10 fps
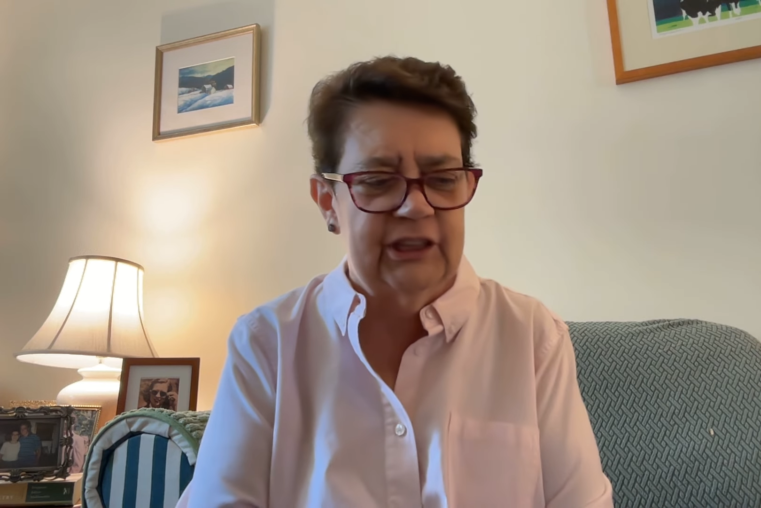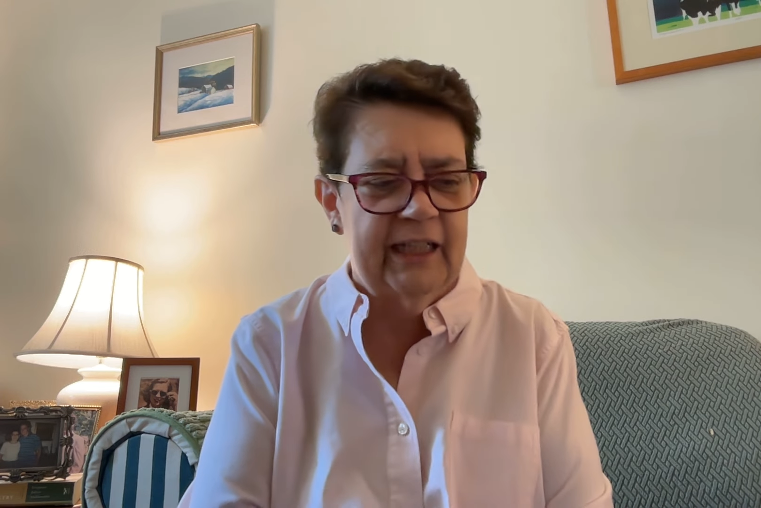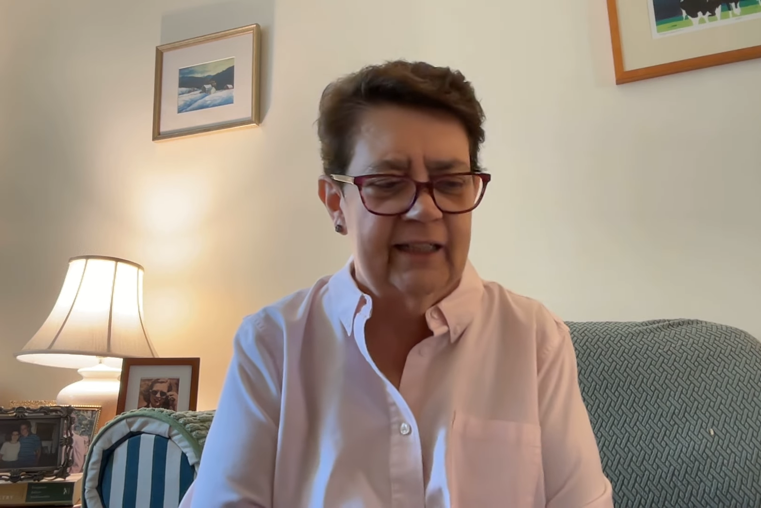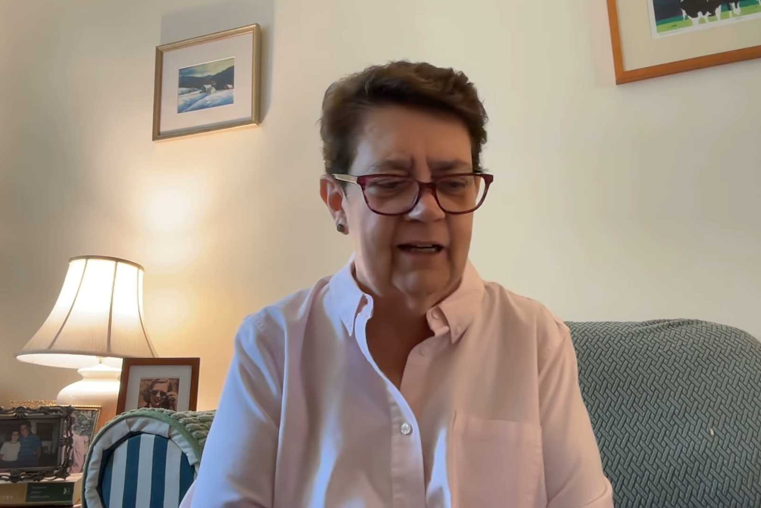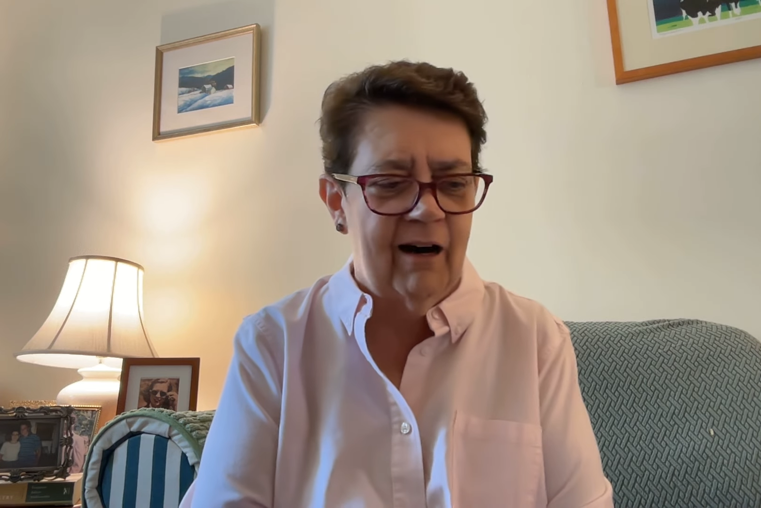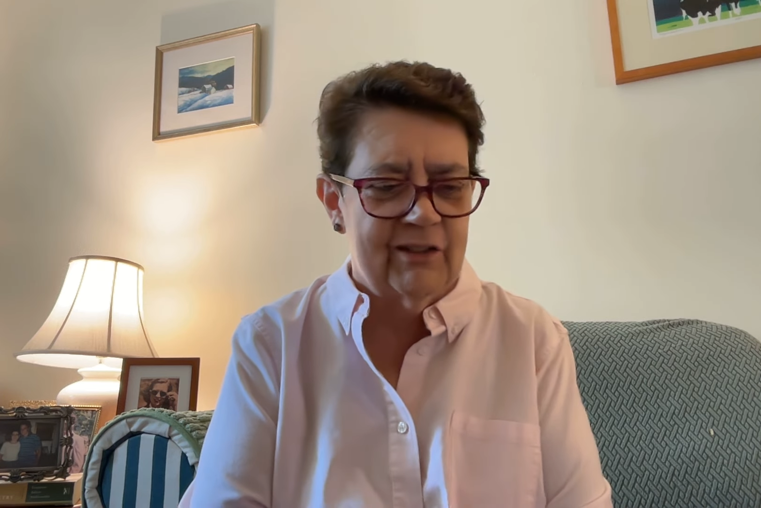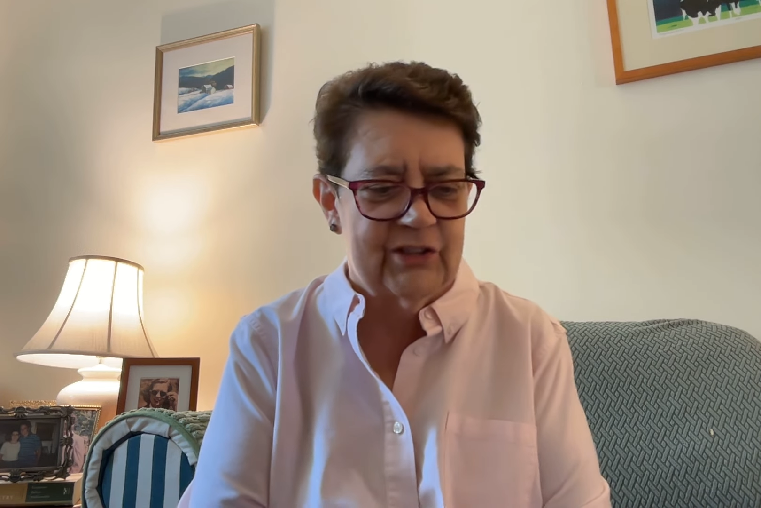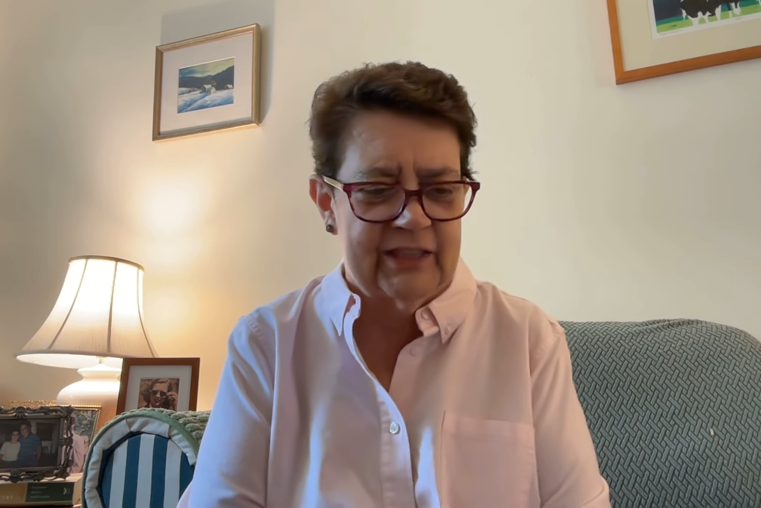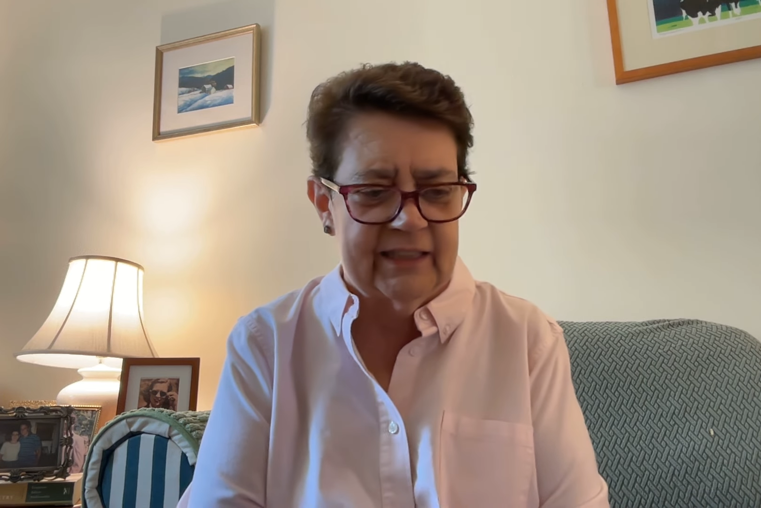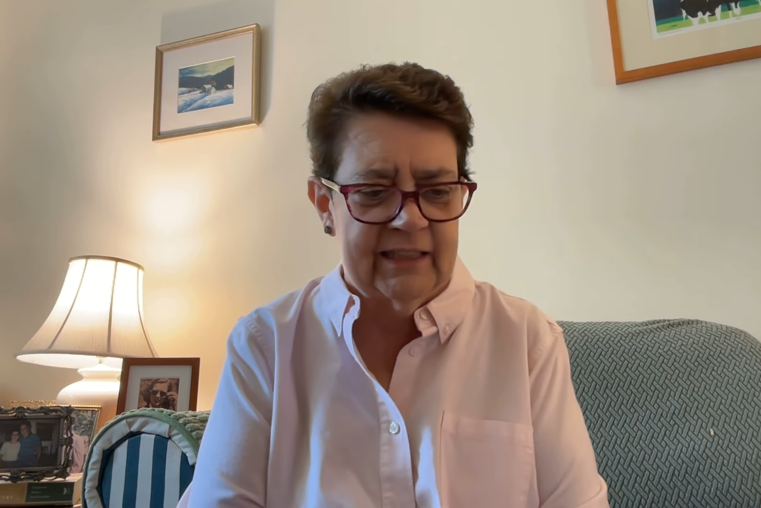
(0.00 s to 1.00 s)
Jane
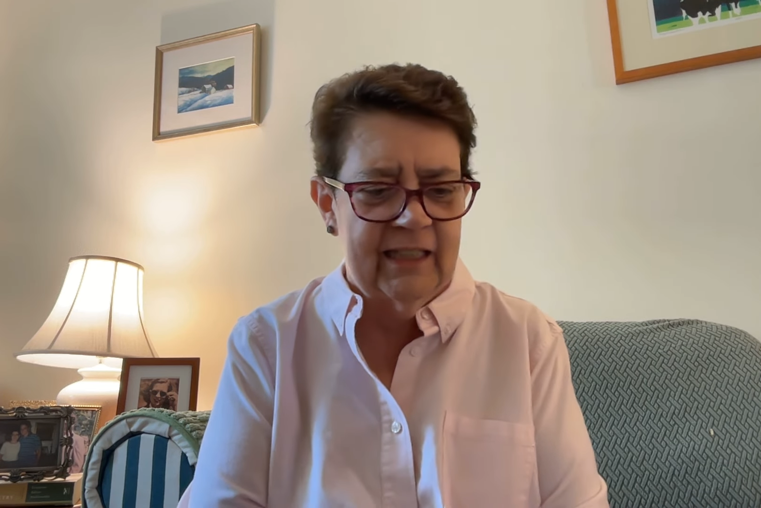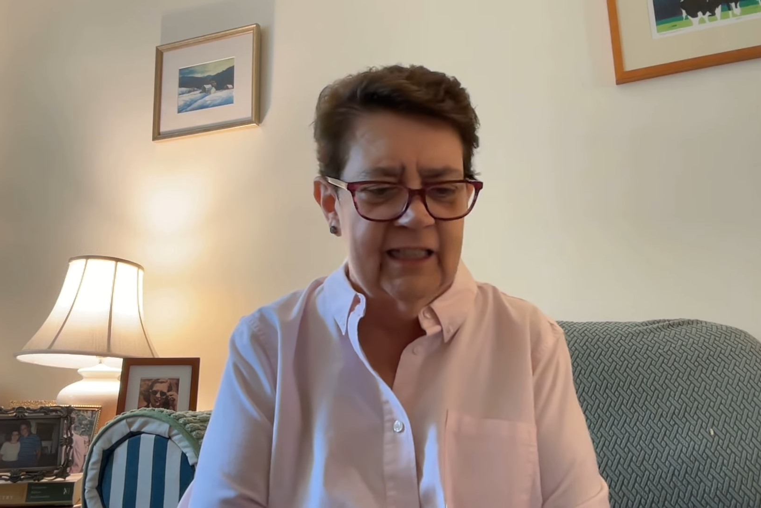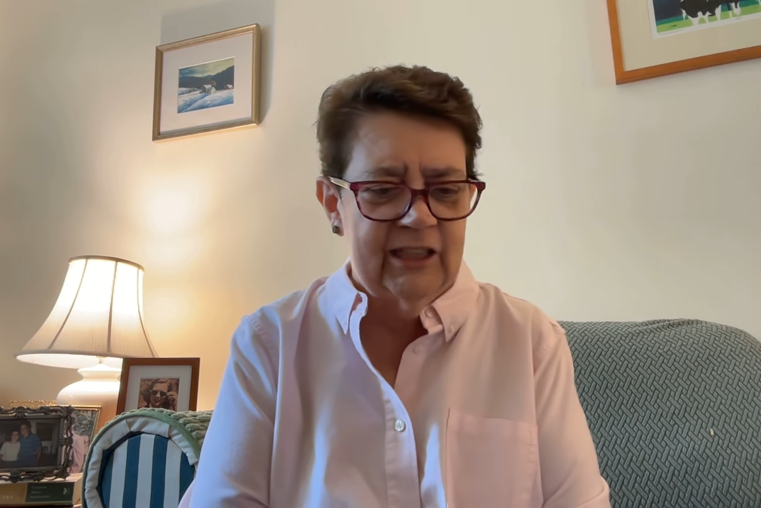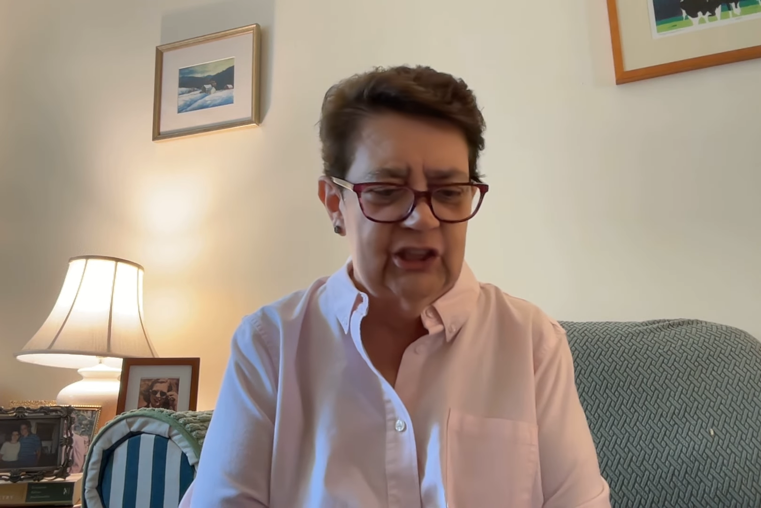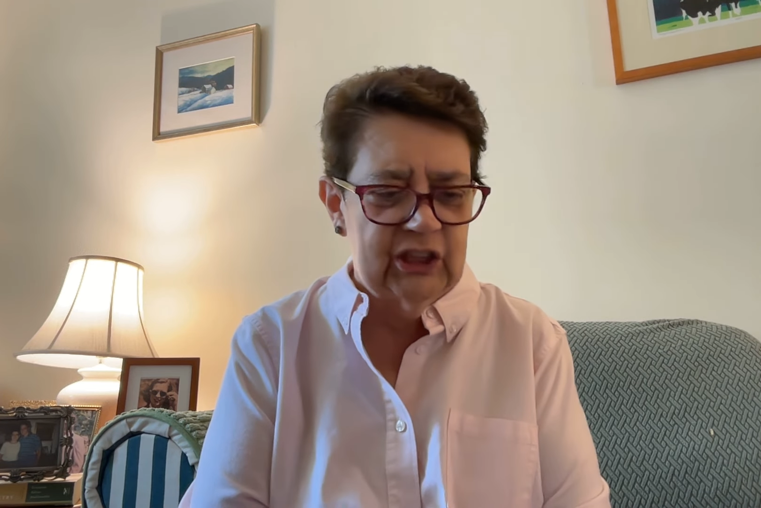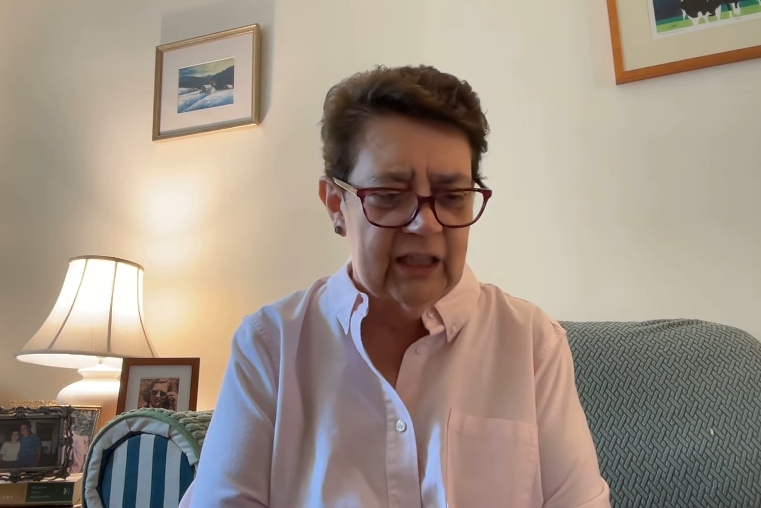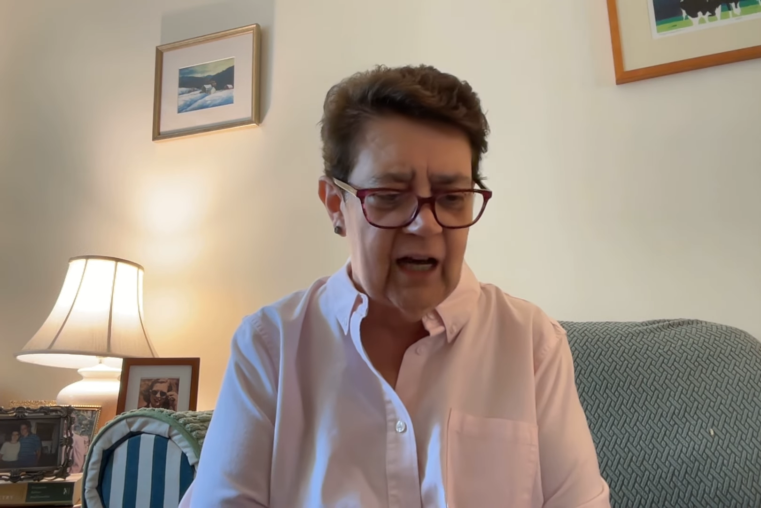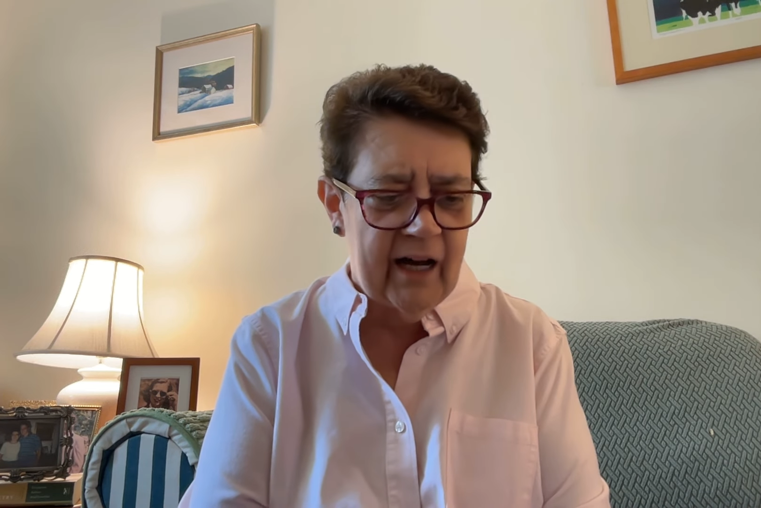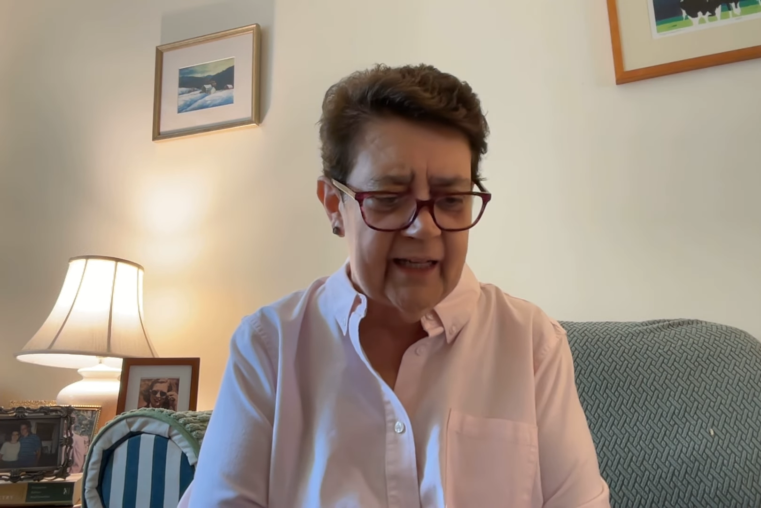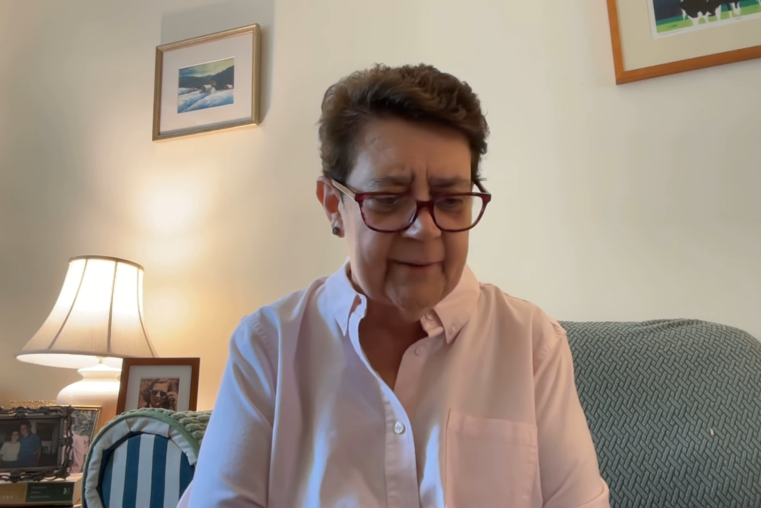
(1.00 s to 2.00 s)
Austen
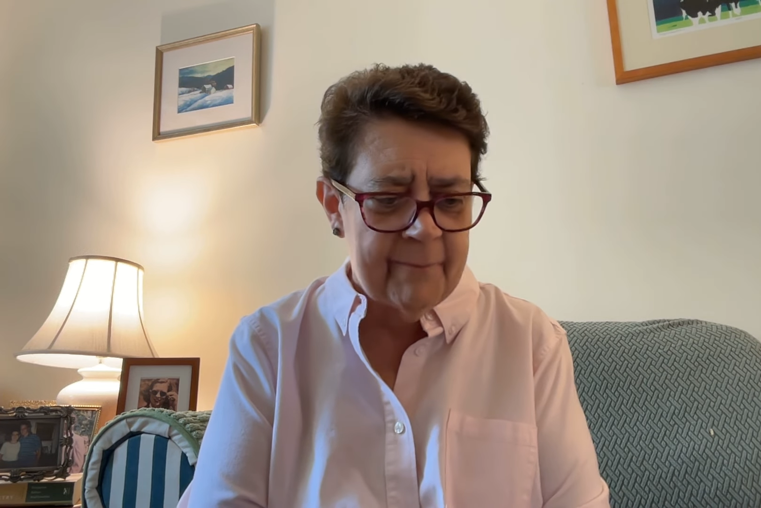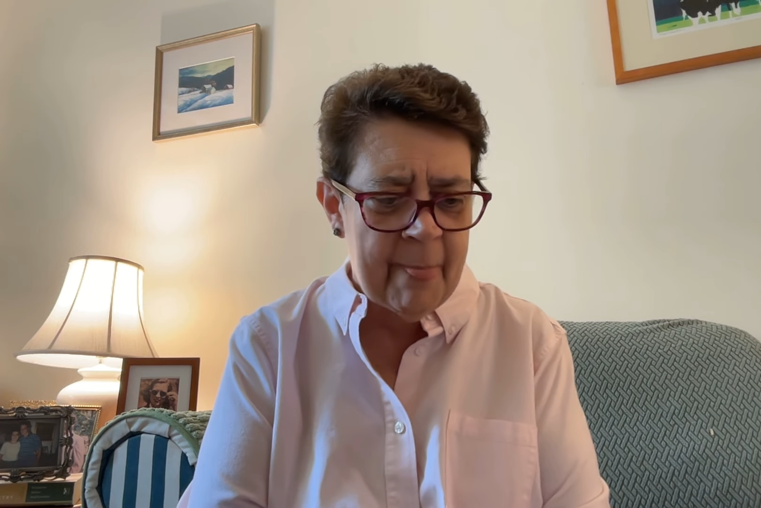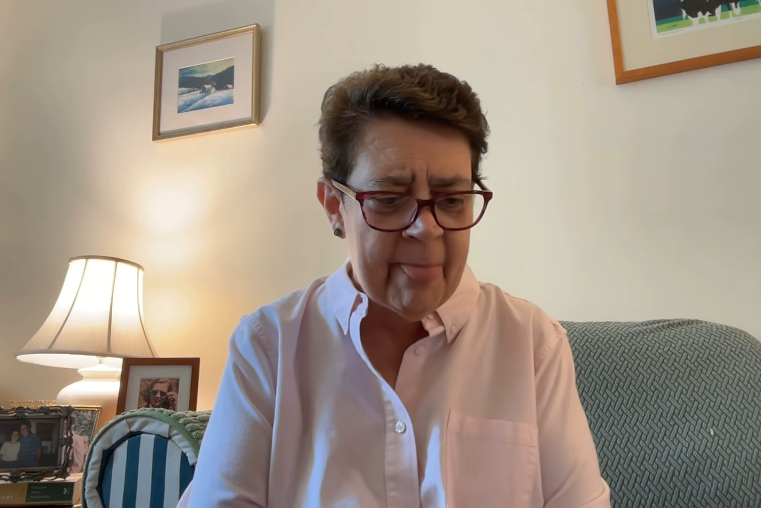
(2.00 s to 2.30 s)
July